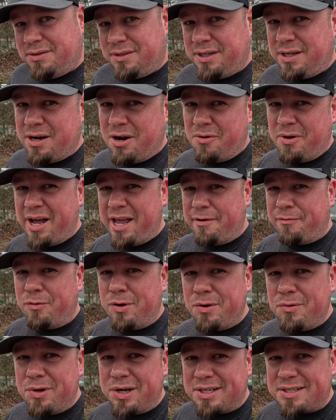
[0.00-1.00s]
you know what, if
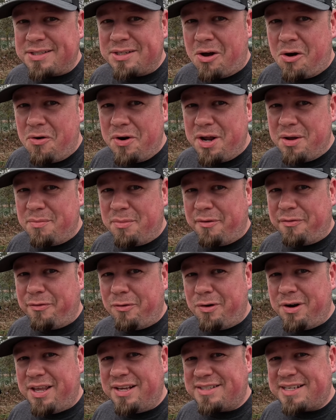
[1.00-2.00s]
we would have sold it
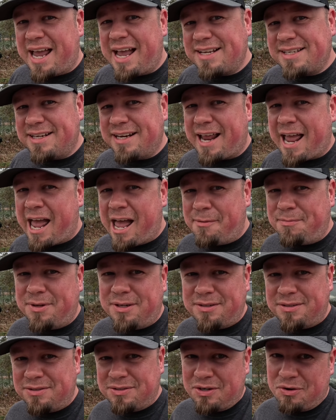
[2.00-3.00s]
before this accident
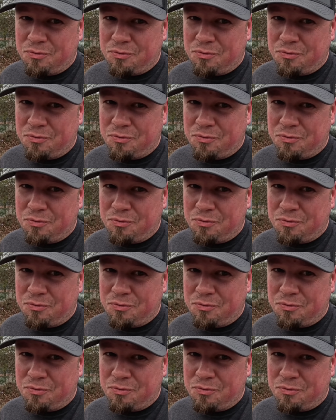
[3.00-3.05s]
happened,